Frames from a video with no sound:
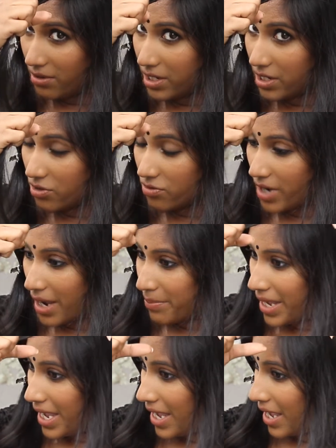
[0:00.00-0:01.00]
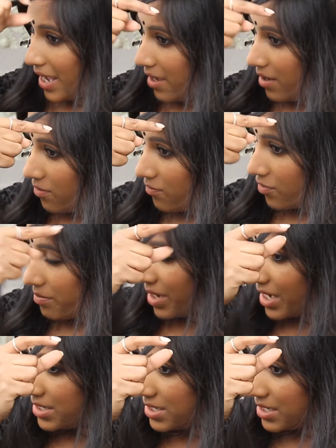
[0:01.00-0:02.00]
going to grab hair from
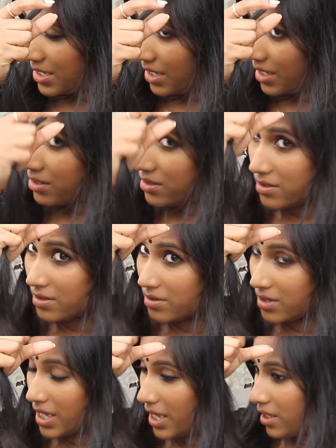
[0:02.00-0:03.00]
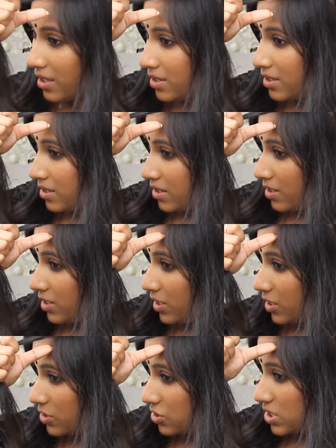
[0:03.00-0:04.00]
underneath, okay?
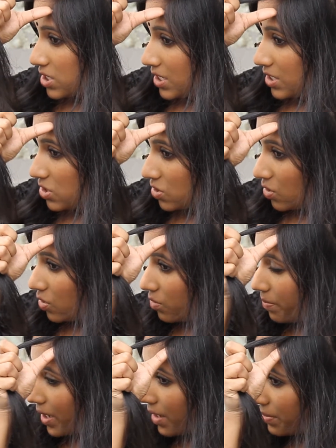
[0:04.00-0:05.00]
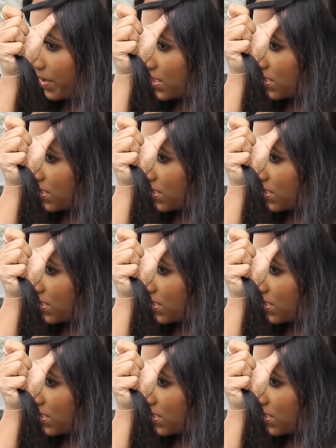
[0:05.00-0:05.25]
You're just going to scoop up a